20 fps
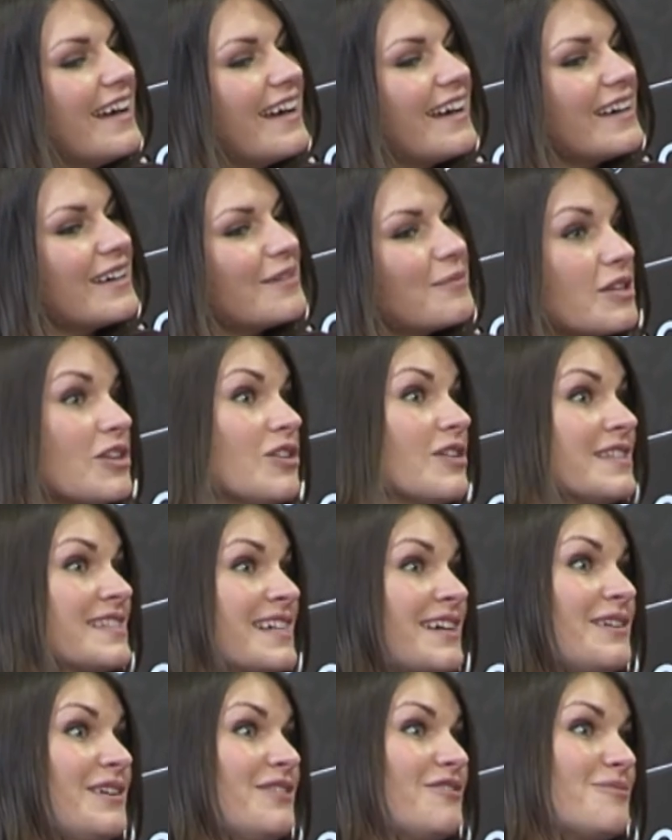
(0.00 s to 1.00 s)
and you can
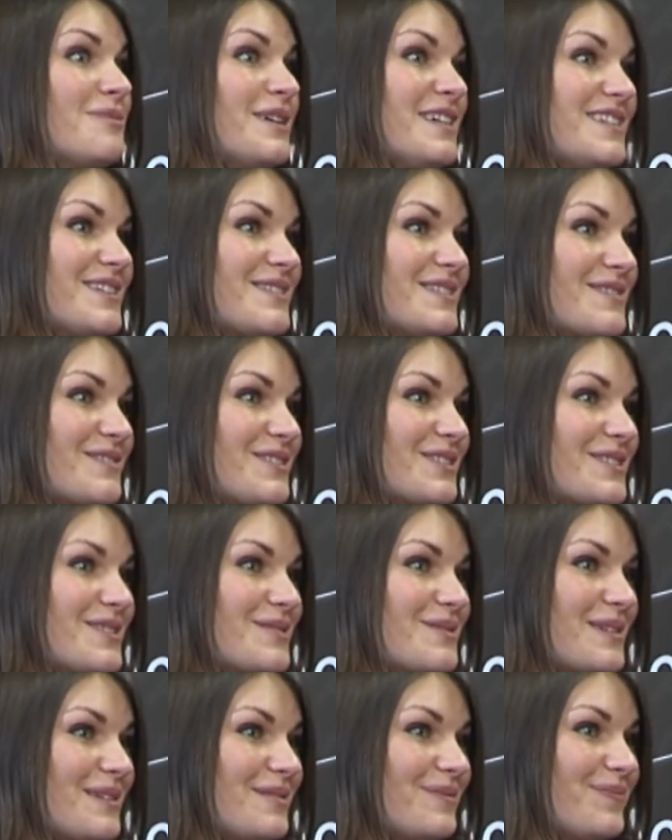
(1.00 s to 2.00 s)
download from iTunes, of course,
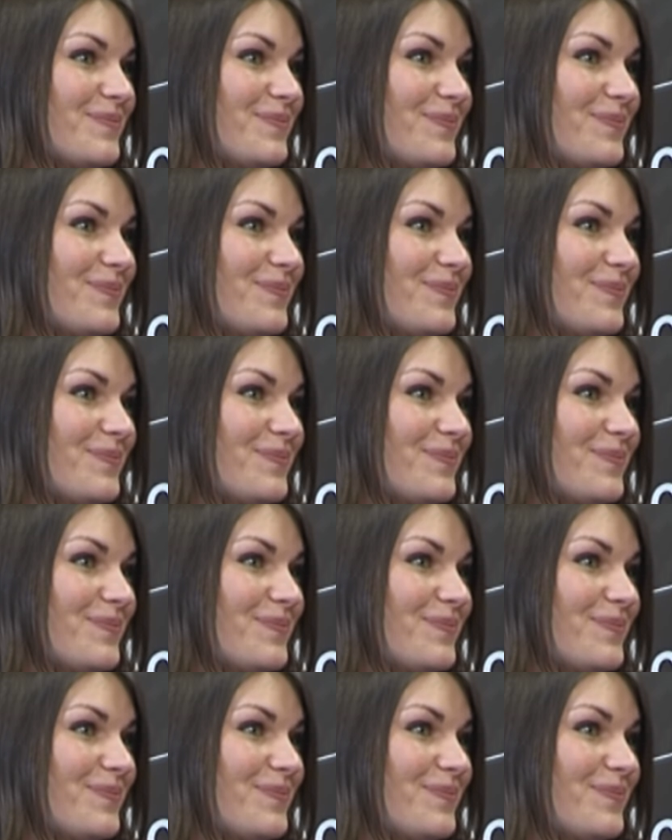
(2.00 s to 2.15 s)
as well.